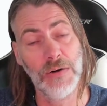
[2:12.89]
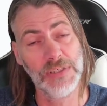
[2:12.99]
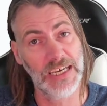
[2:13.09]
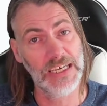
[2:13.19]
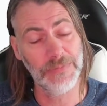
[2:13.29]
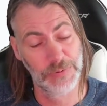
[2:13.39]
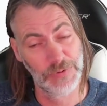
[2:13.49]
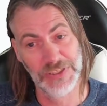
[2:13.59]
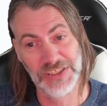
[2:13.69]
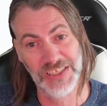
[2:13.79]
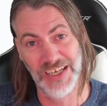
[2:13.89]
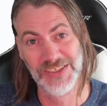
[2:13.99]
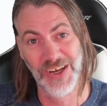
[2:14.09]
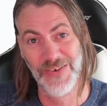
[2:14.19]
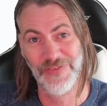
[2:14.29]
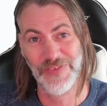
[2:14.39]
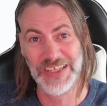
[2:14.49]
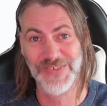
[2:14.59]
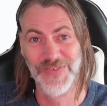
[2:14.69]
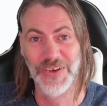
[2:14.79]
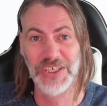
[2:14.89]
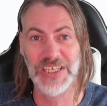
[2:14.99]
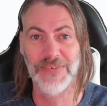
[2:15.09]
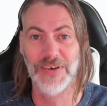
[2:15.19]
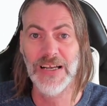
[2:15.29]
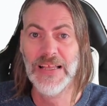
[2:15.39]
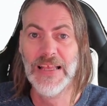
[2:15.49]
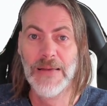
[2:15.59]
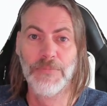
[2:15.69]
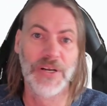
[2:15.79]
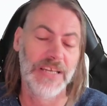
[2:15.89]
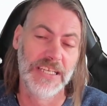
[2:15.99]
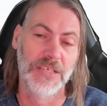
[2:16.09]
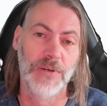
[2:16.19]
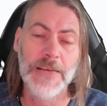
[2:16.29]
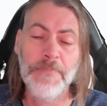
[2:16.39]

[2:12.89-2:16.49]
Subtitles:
Okay, which I don't think that's very clever, but anyway,